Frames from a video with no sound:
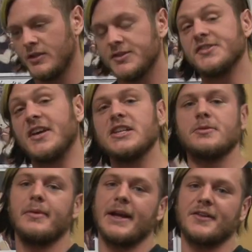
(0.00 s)
So Zane's
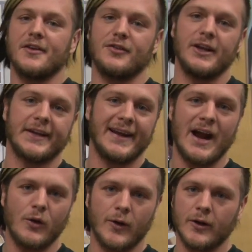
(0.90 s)
been back there for like an
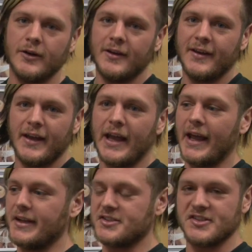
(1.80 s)
hour,
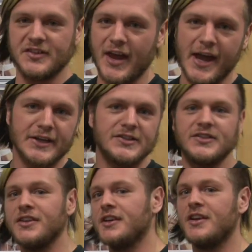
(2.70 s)
and it's just
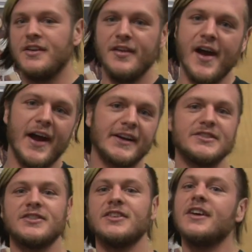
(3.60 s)
next,
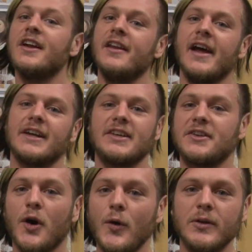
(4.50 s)
next, next. I
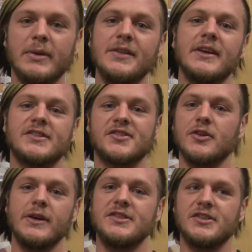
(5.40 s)
told him he thinks it's so
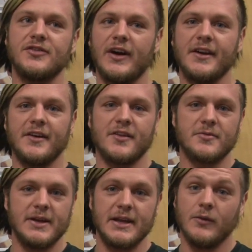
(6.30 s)
easy to find another
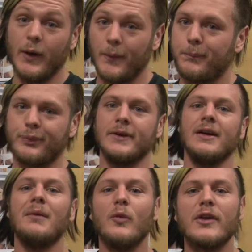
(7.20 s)
me. Well, pff,
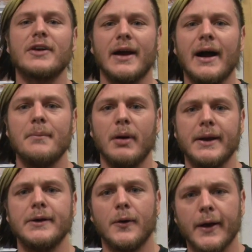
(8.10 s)
I'm one of a kind,
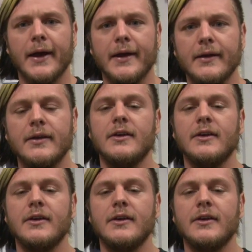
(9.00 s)
buddy. Okay.